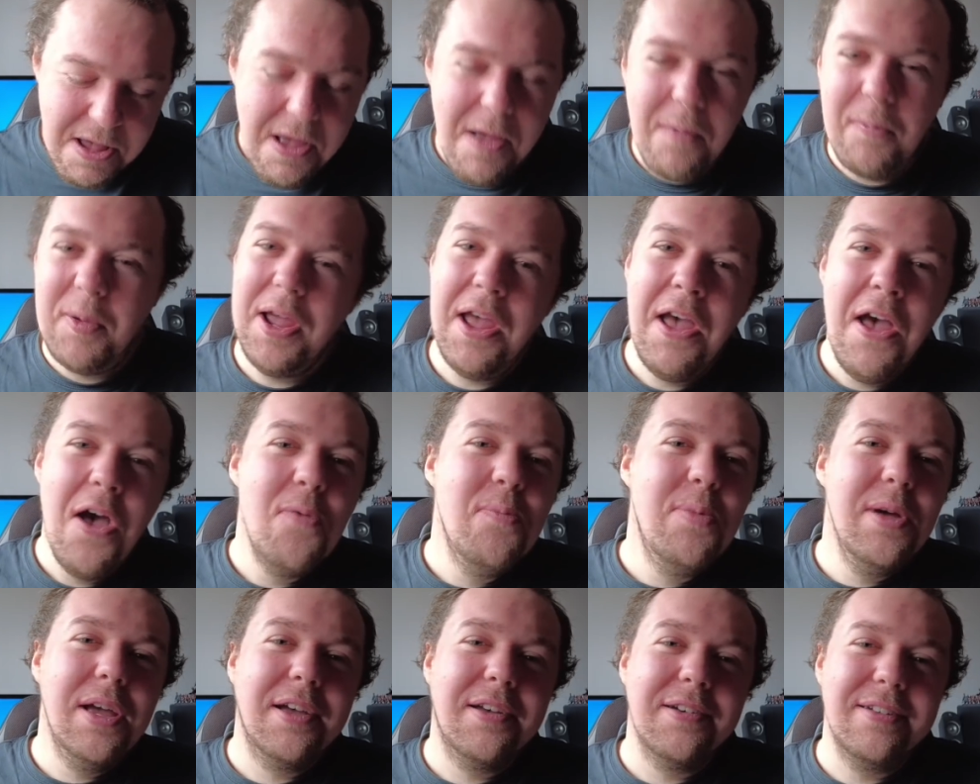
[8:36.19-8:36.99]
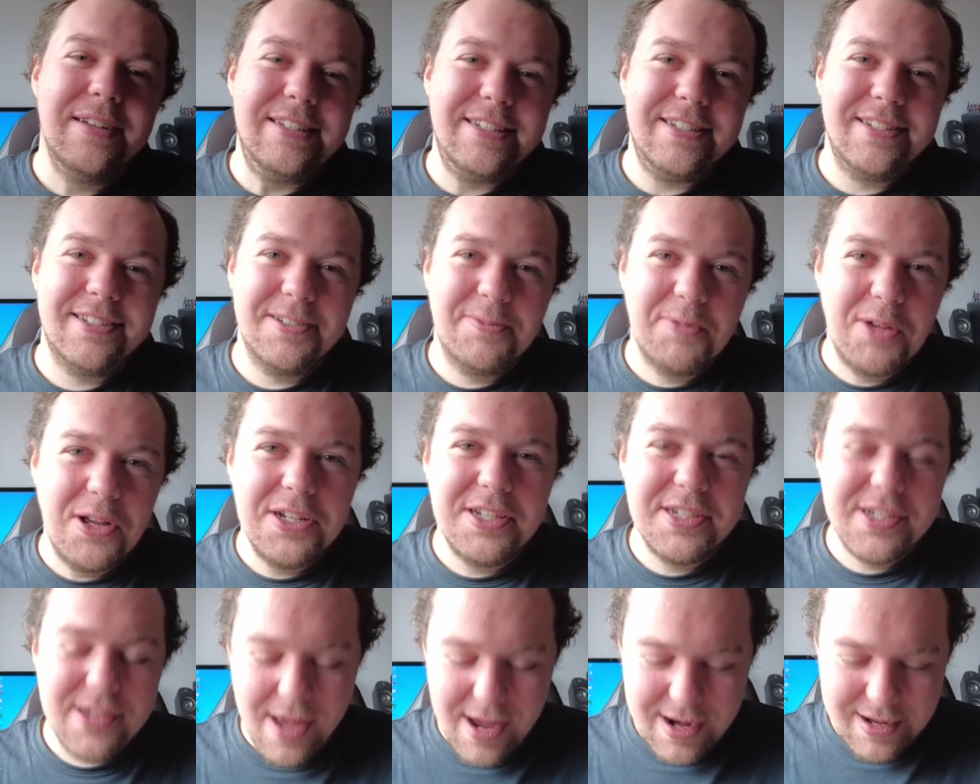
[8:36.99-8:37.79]
It'd be a
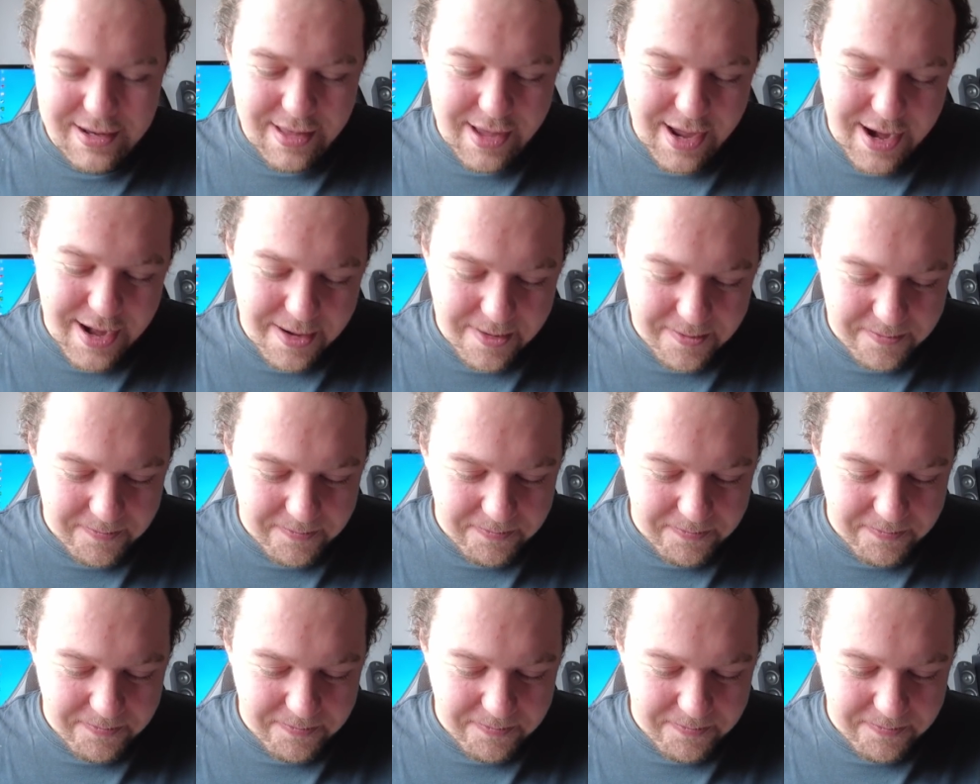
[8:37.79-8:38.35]
good sideline.